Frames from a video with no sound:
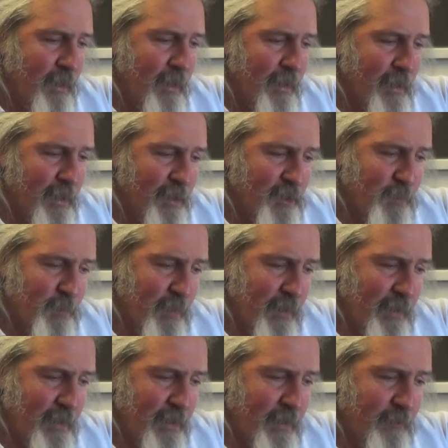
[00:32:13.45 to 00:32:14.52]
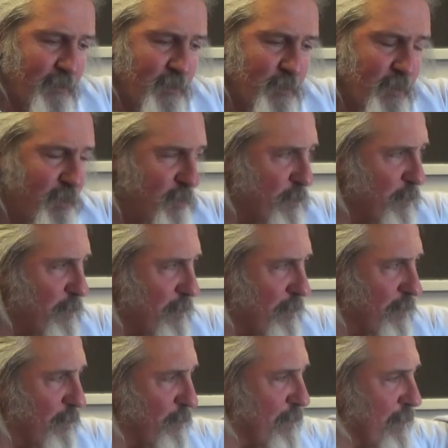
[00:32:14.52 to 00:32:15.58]
and I explained the difference between, to
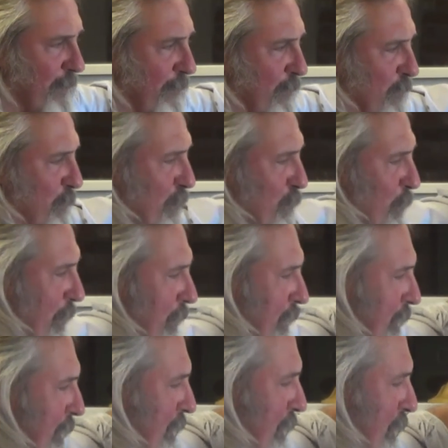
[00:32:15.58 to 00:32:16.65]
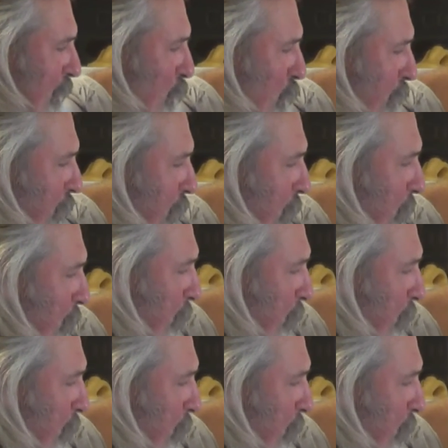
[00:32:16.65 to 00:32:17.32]
you, the difference between legal and lawful?